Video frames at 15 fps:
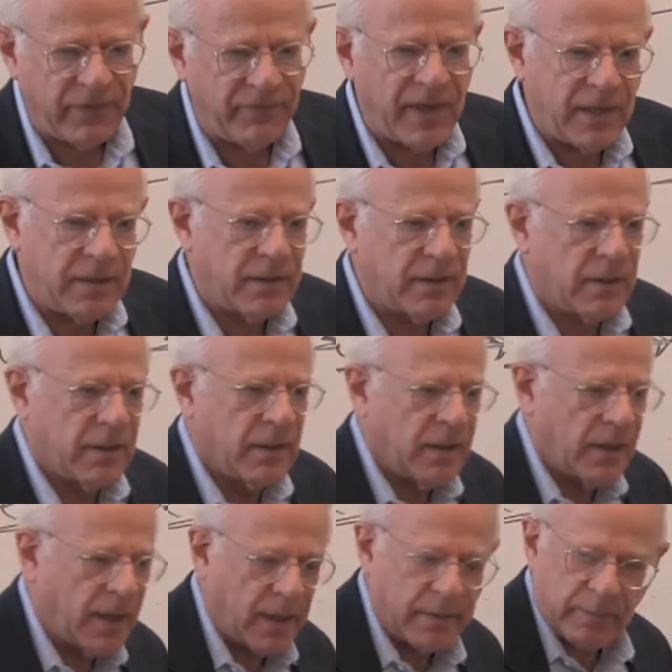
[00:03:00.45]
of a,
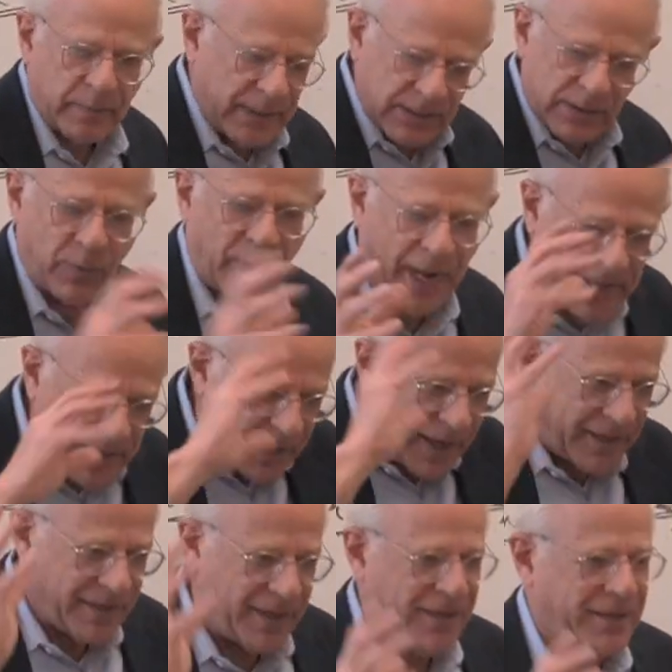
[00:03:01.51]
this is what
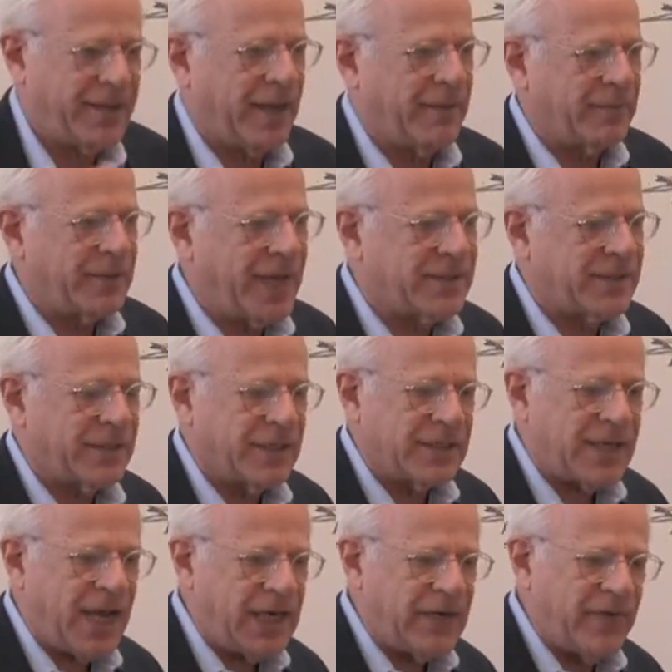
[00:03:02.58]
I, I, I'm guessing, is
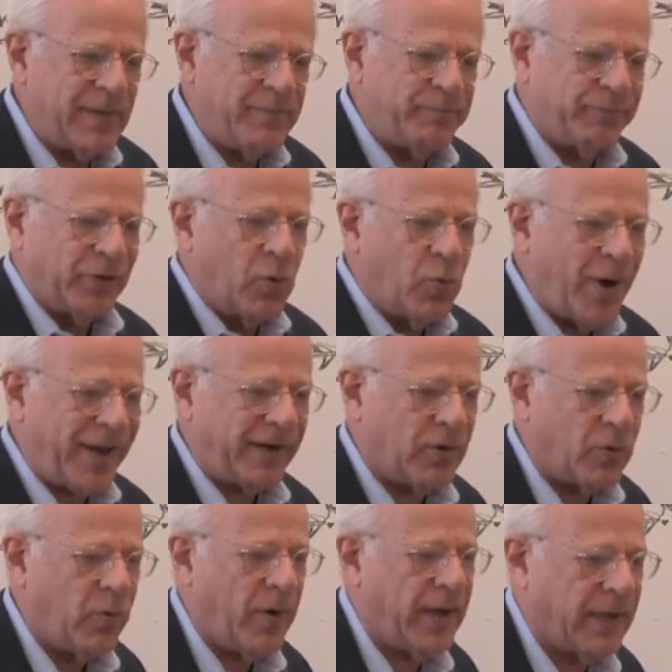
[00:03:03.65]
kind of a
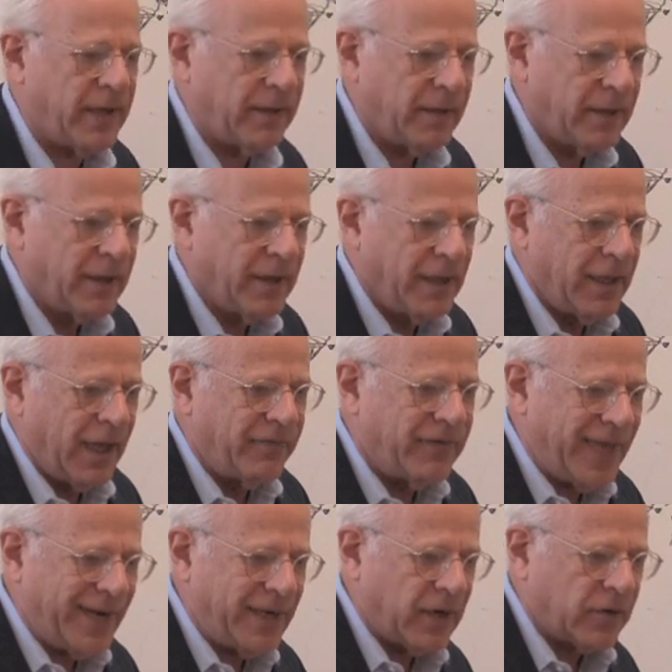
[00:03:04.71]
poetic way of
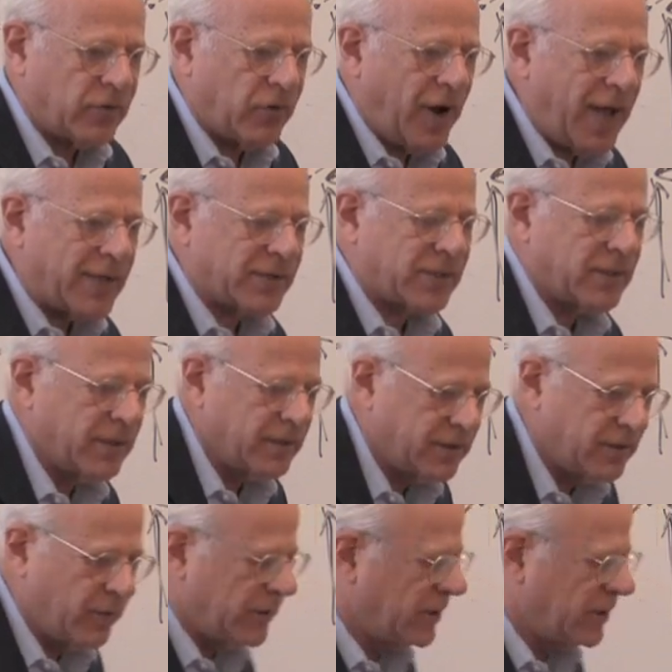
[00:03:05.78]
getting across to